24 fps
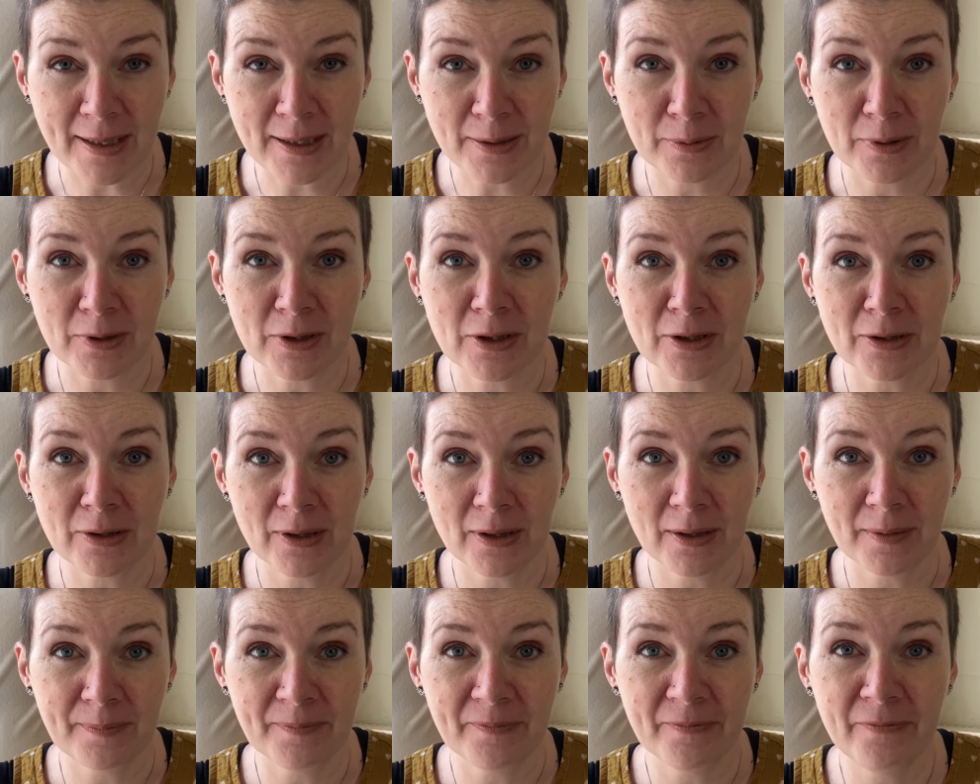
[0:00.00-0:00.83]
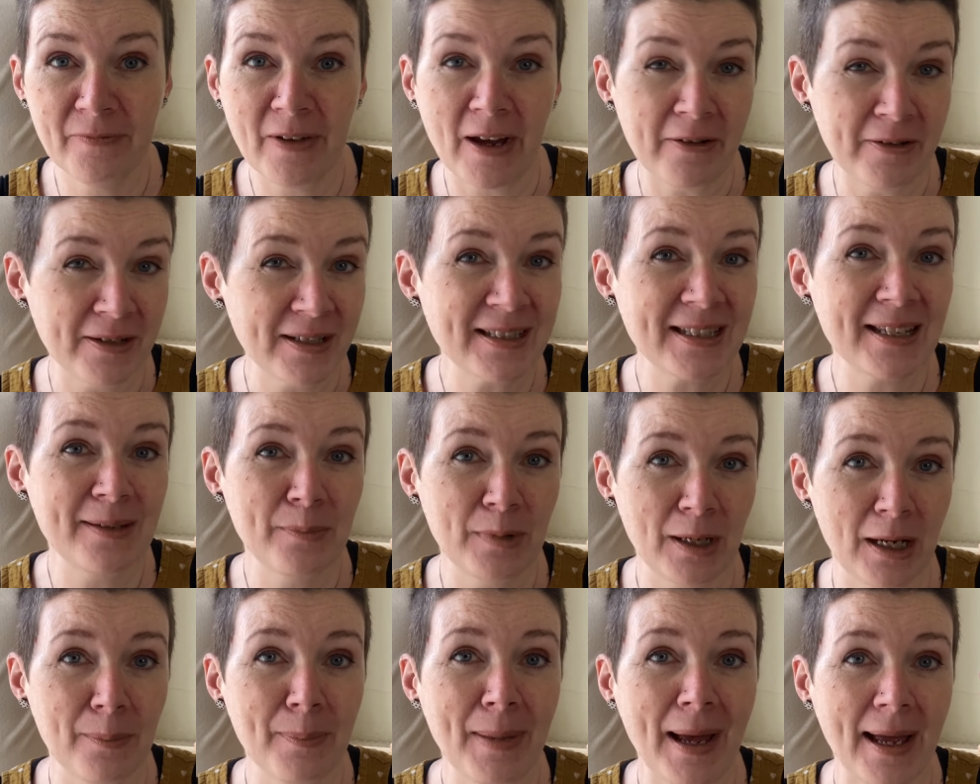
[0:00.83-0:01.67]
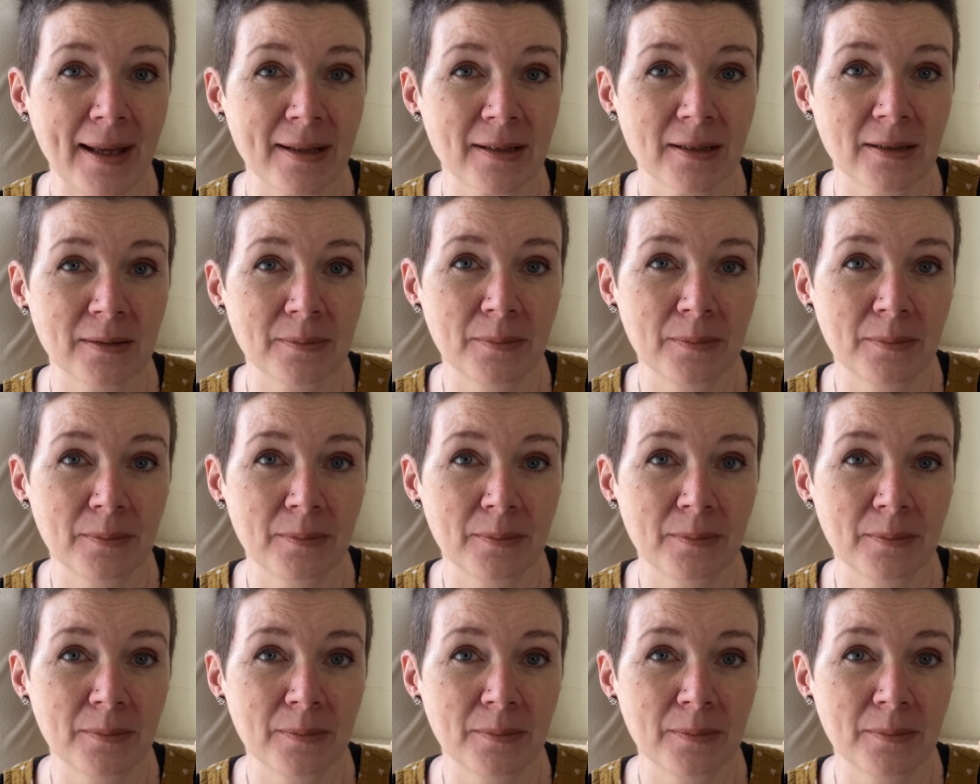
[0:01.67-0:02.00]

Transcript: which is a very similar pattern